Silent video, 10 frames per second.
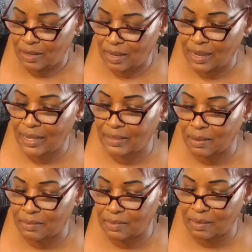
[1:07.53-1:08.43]
I got
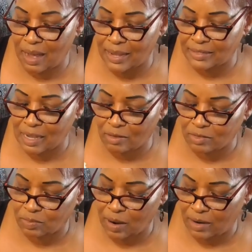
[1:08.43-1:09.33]
the hot
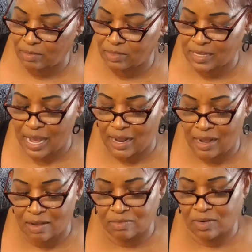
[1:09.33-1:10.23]
sauce right on the side.
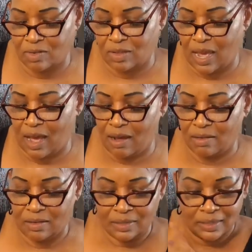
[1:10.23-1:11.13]
I don't know,
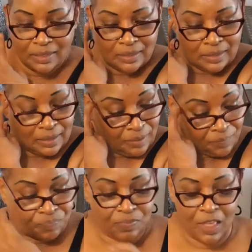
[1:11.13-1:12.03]
y'all.
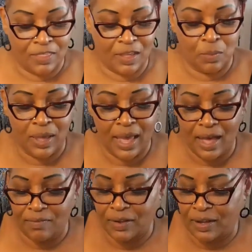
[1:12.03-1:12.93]
And then we
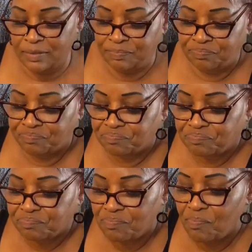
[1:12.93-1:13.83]
have,
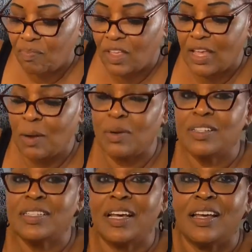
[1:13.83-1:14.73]
y'all want
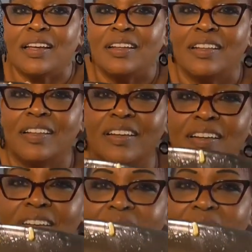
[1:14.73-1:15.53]
to see it? Look.